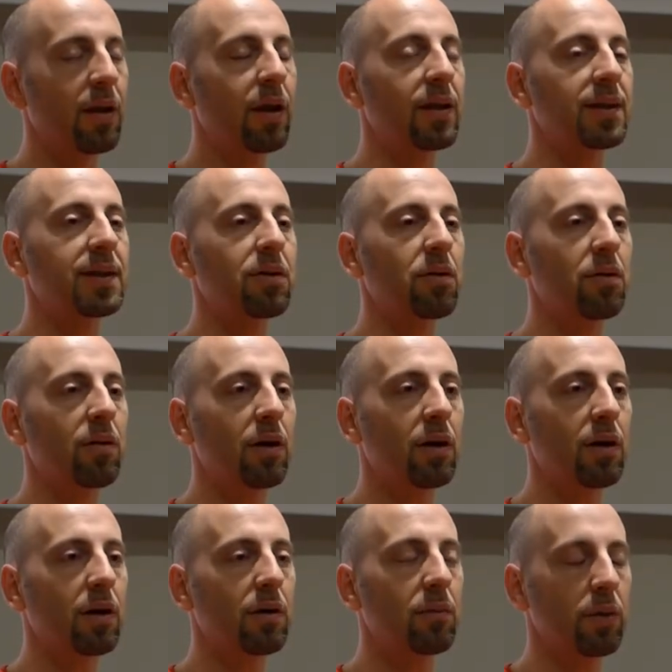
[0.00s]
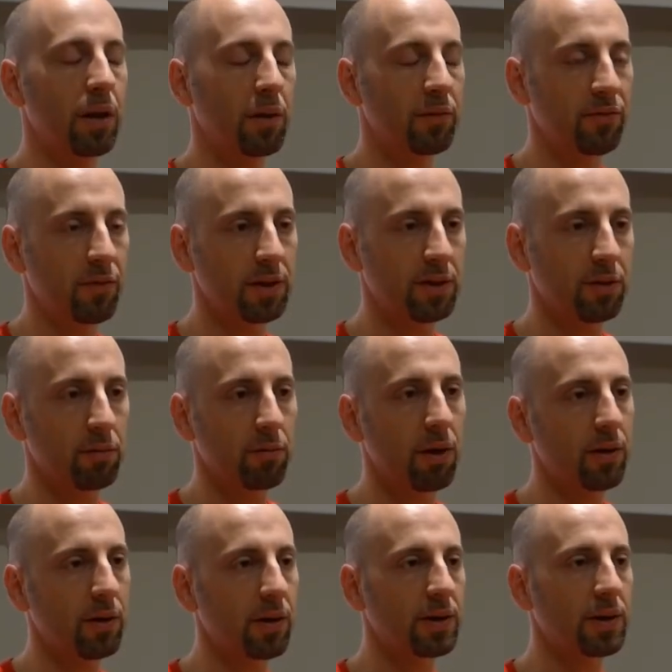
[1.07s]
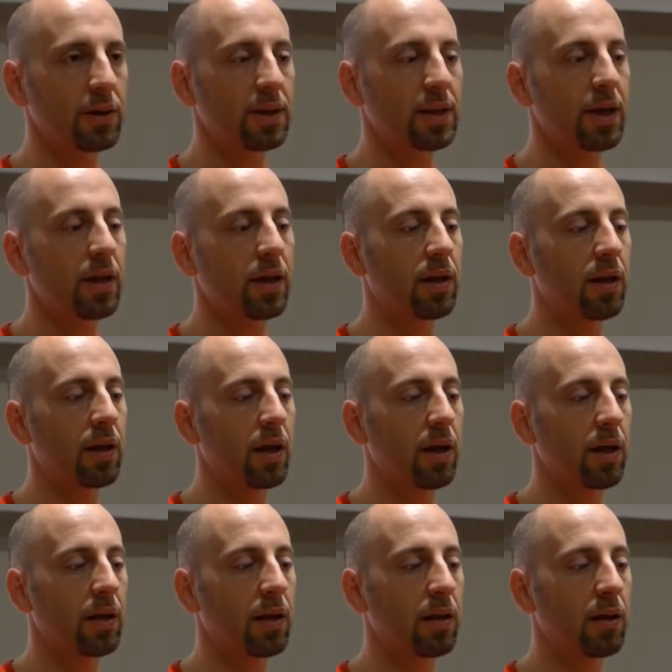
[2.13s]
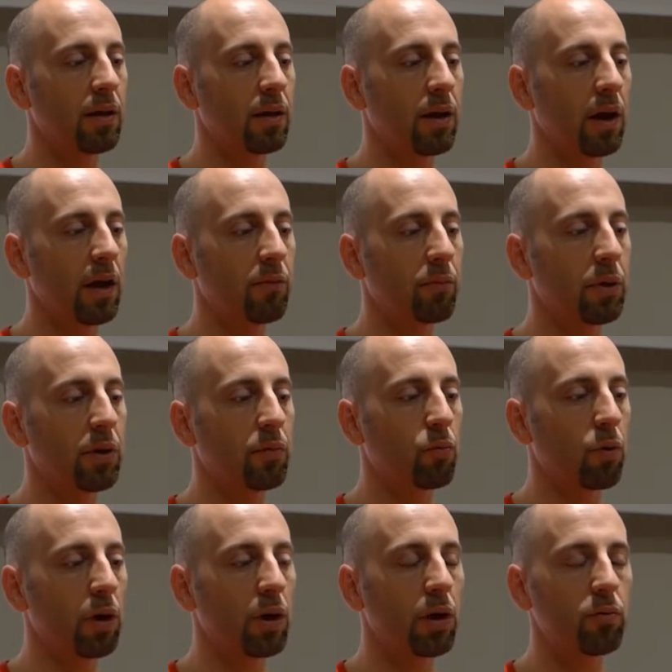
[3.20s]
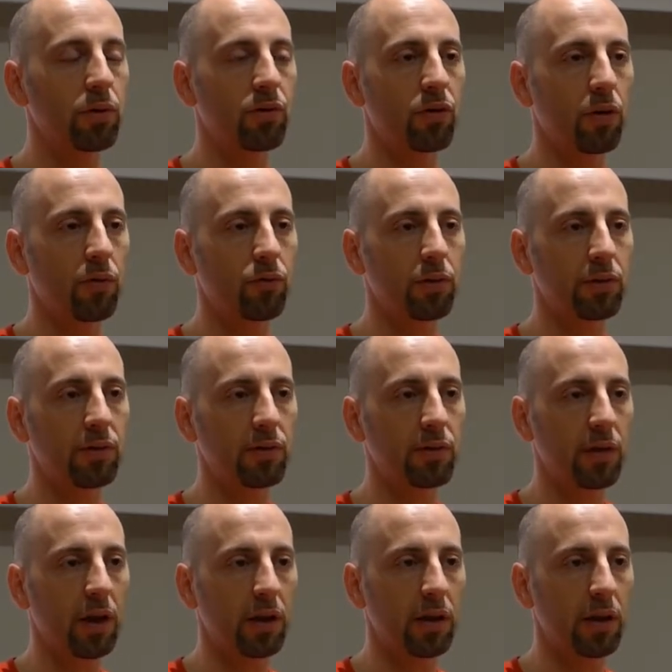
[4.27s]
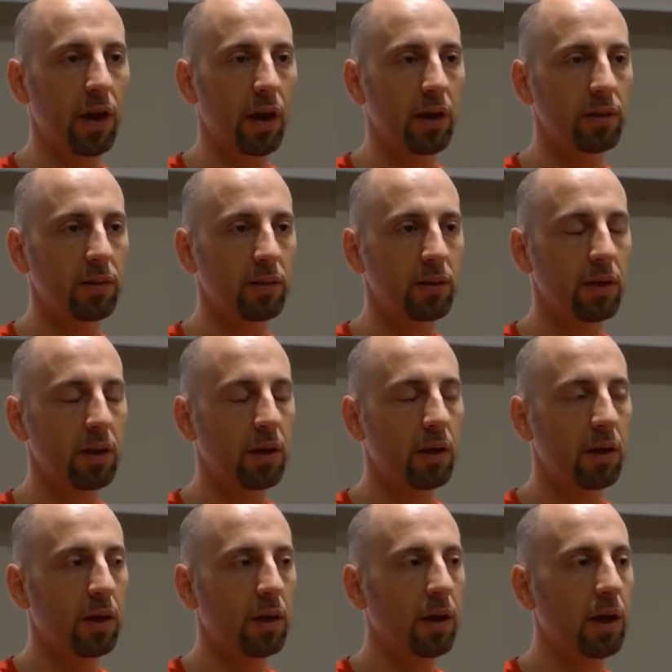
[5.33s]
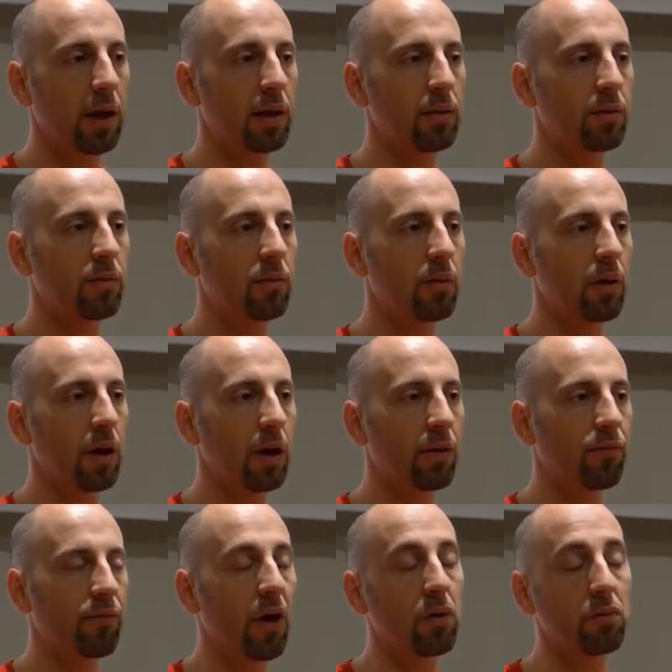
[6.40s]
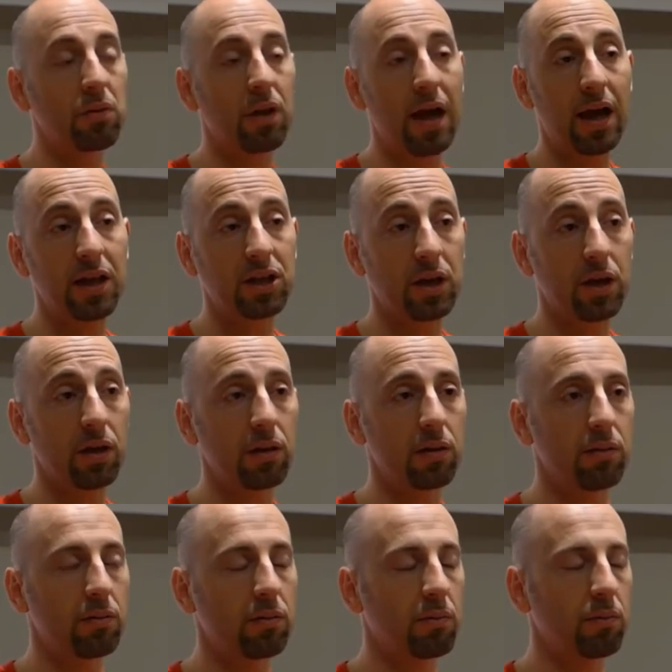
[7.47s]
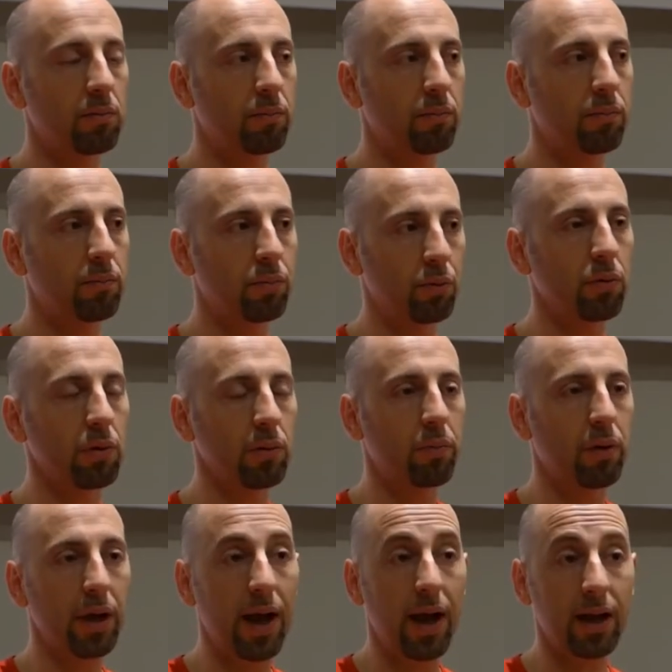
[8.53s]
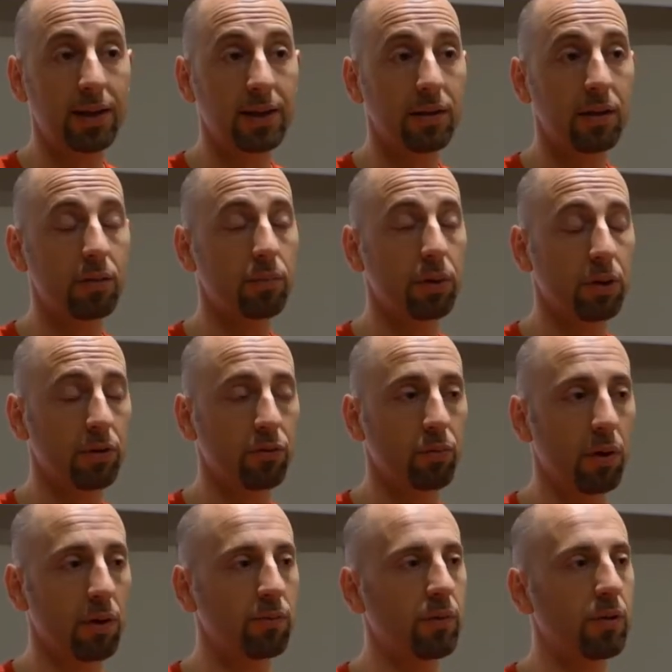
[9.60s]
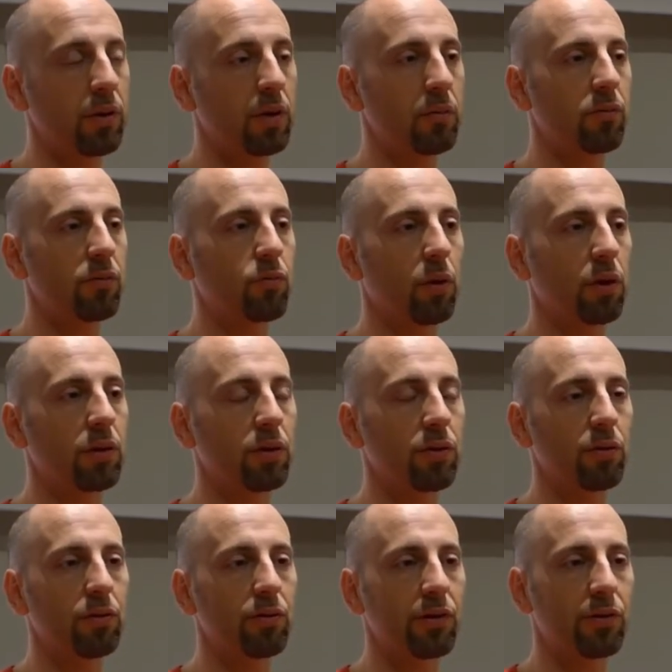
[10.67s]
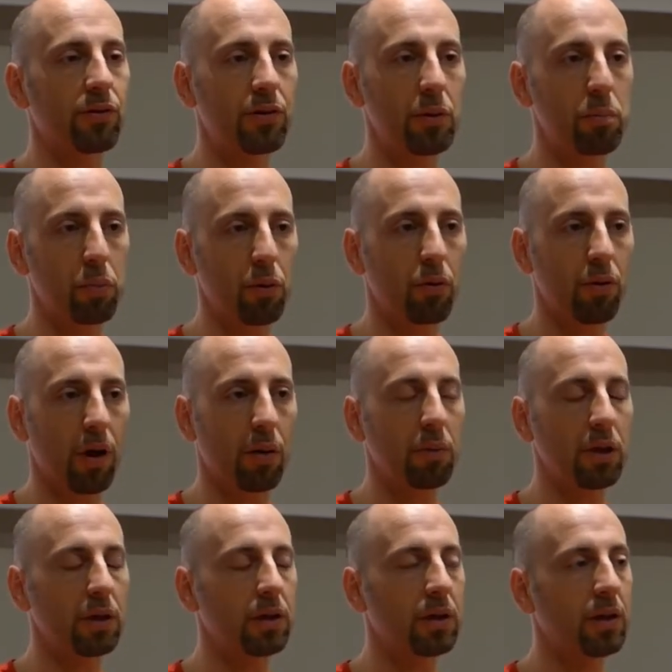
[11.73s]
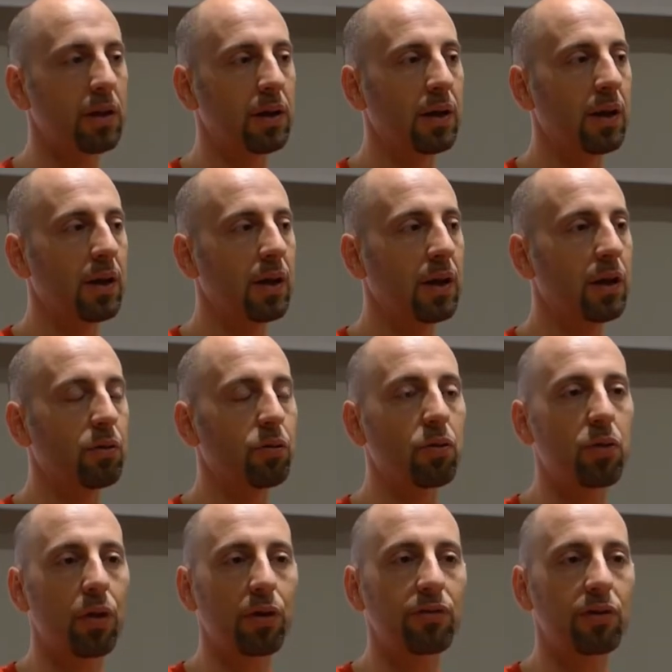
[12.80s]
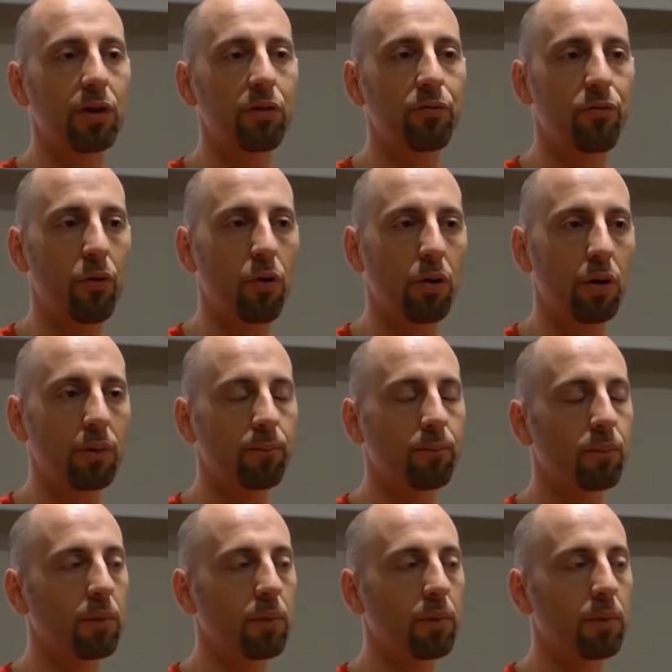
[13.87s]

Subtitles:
Yeah, so my name is Vasco Duarte, as you said, and I've been working with software since '98. And I found Agile purely by accident because one of the teams wanted to use extreme programming in 2004.